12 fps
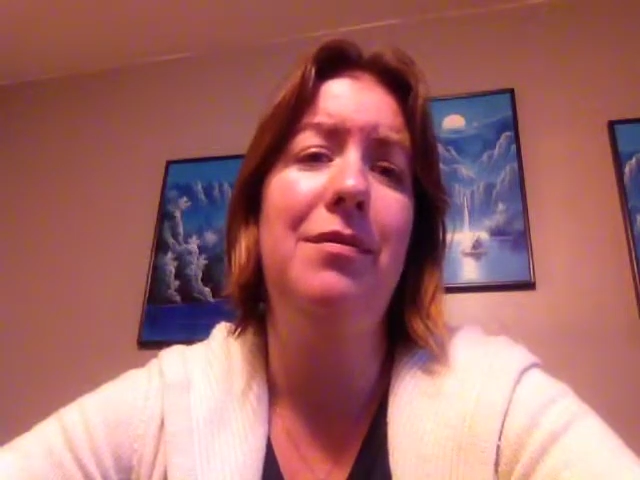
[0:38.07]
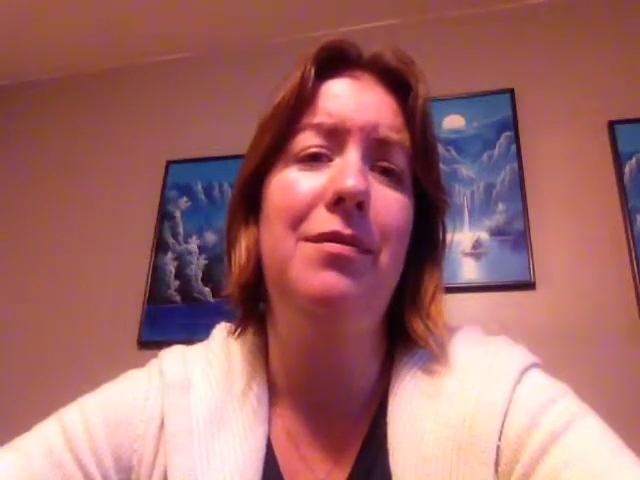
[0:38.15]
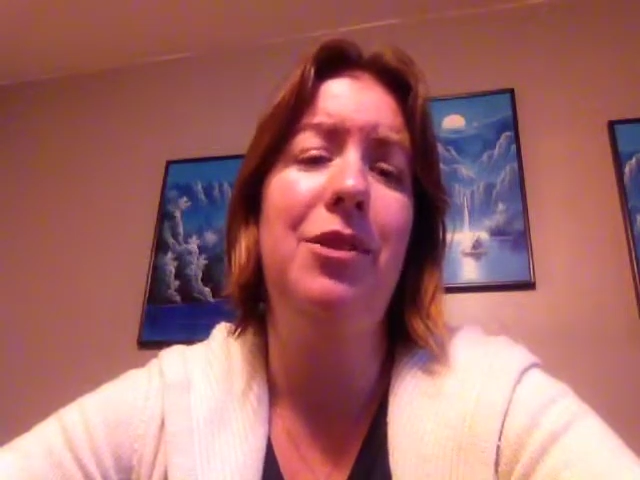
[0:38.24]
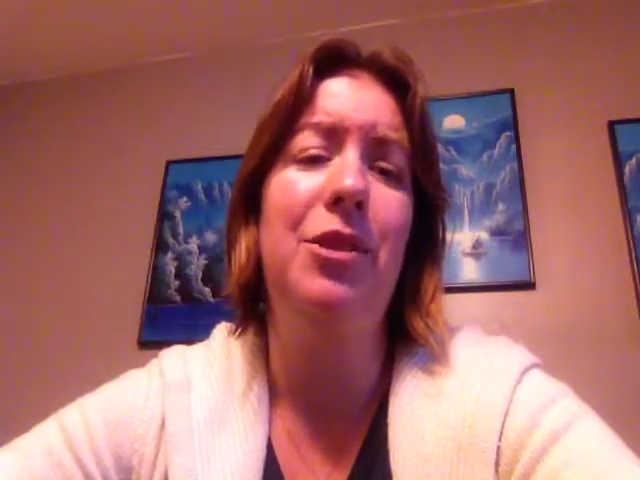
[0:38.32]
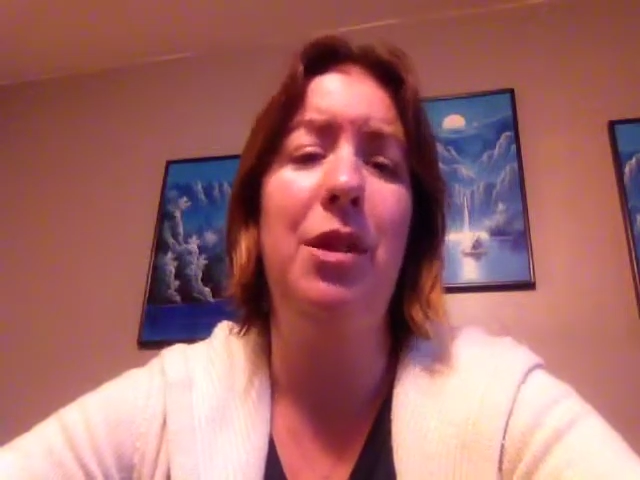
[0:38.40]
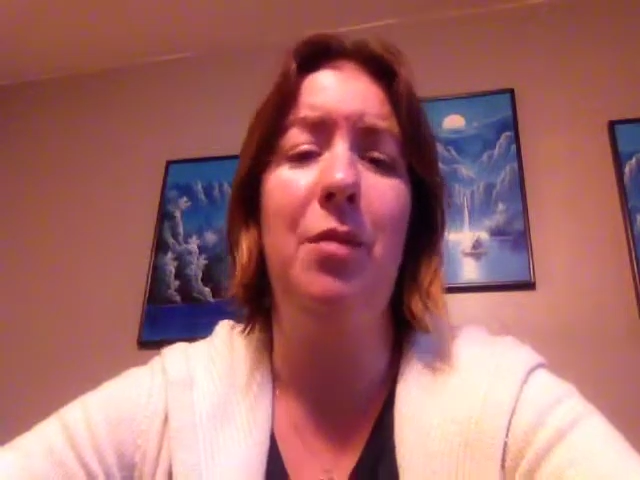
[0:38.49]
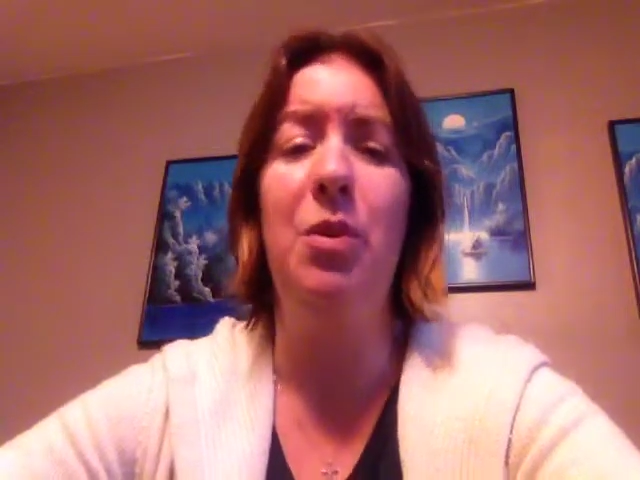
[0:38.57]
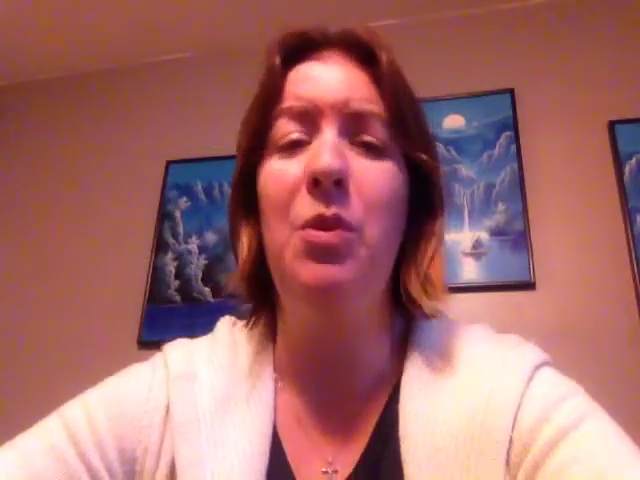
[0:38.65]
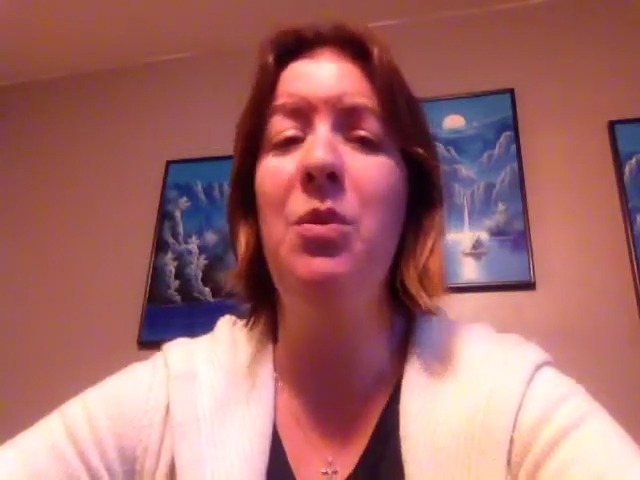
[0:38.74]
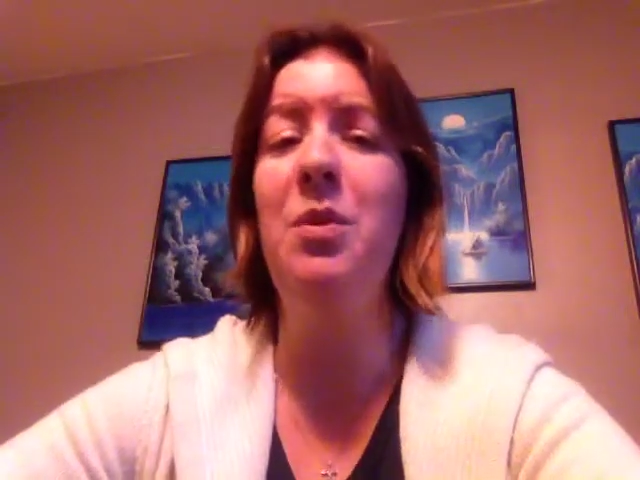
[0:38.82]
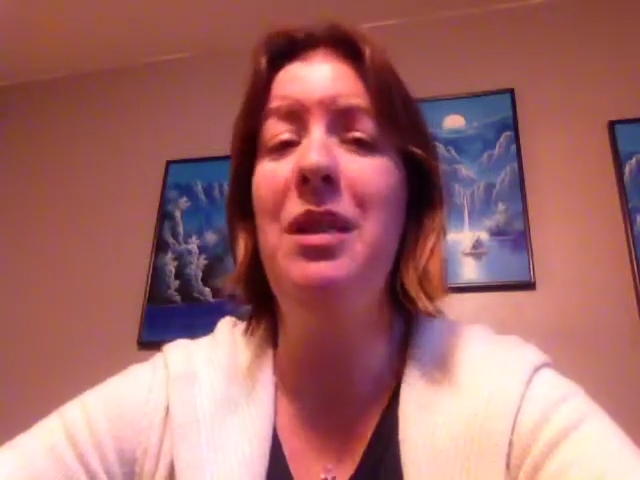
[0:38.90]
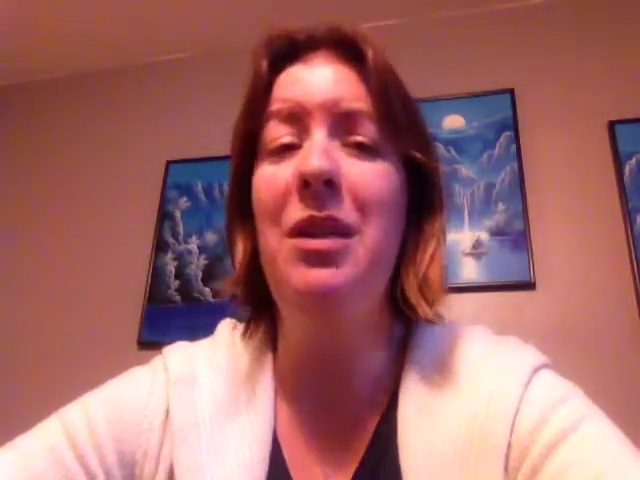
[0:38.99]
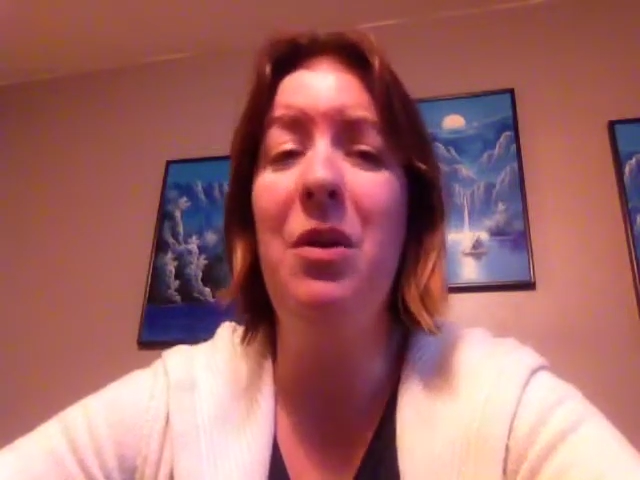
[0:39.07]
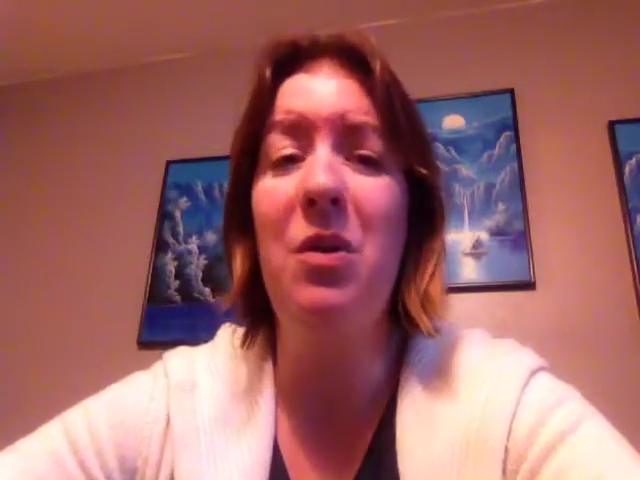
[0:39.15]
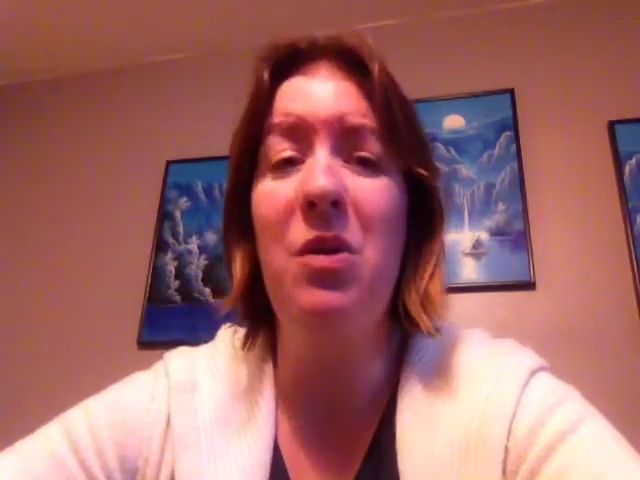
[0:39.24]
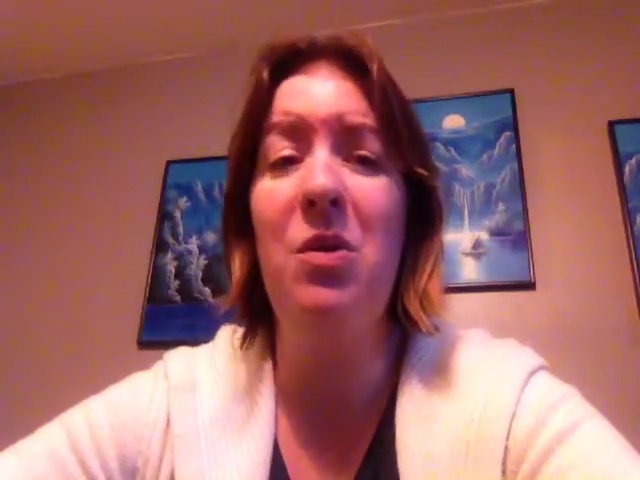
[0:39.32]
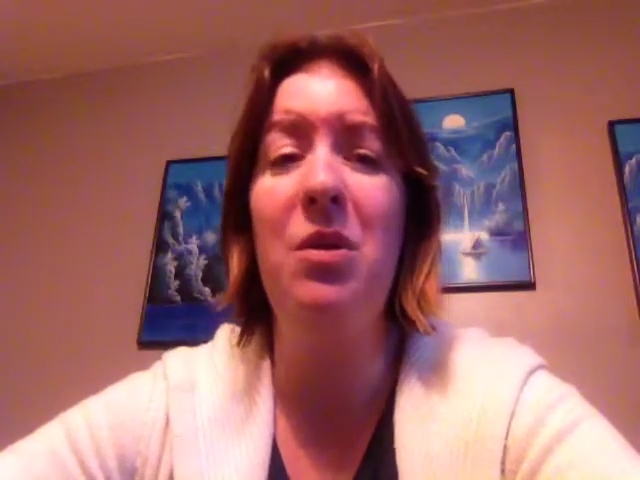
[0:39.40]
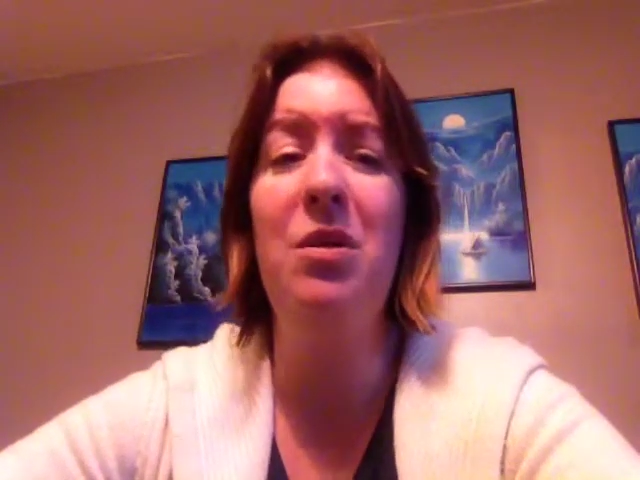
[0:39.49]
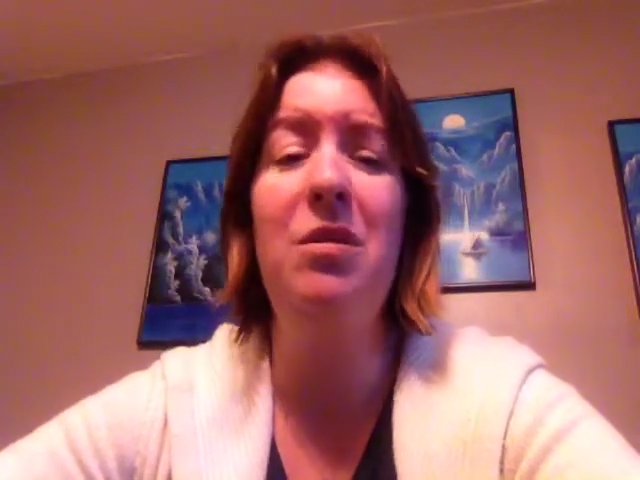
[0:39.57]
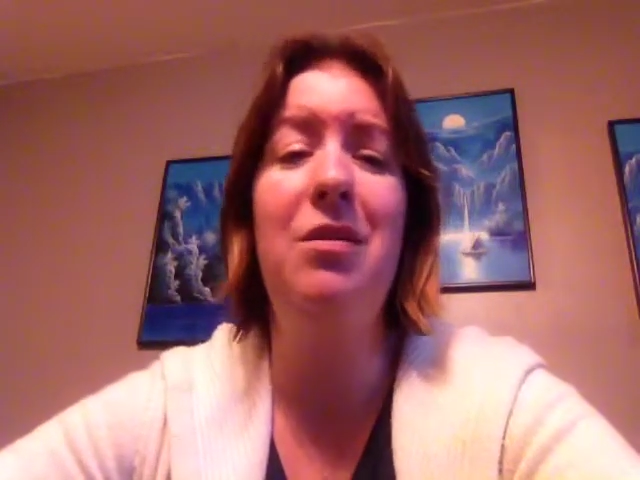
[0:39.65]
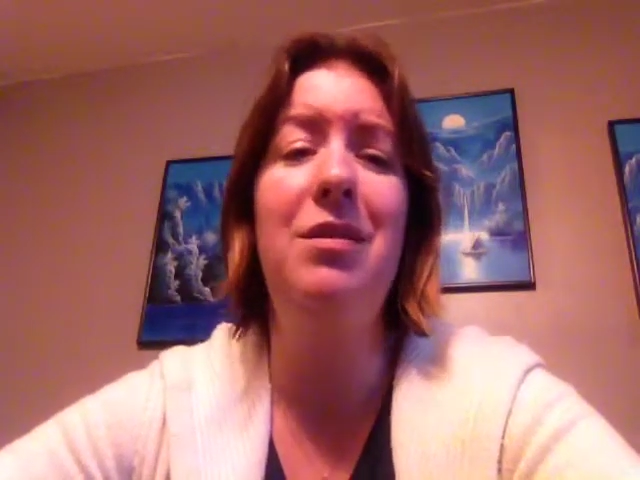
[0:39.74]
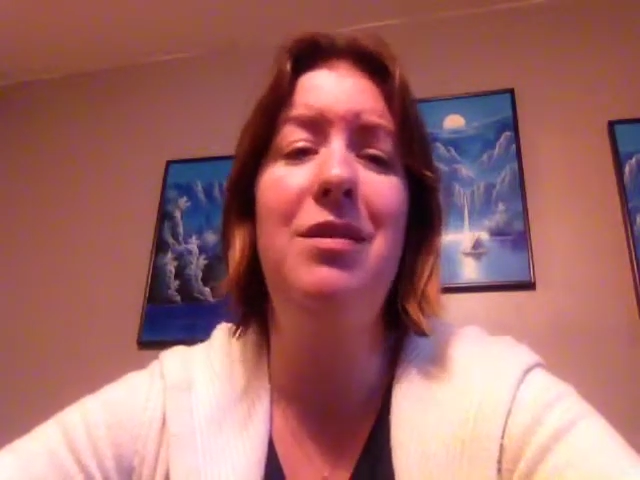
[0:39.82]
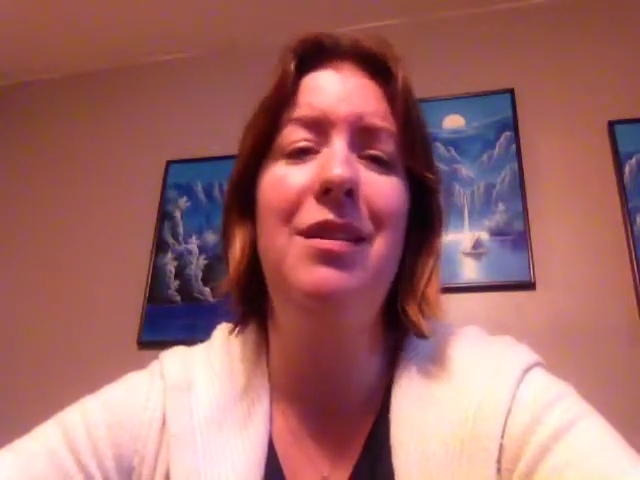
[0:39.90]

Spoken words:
shampoo we go through,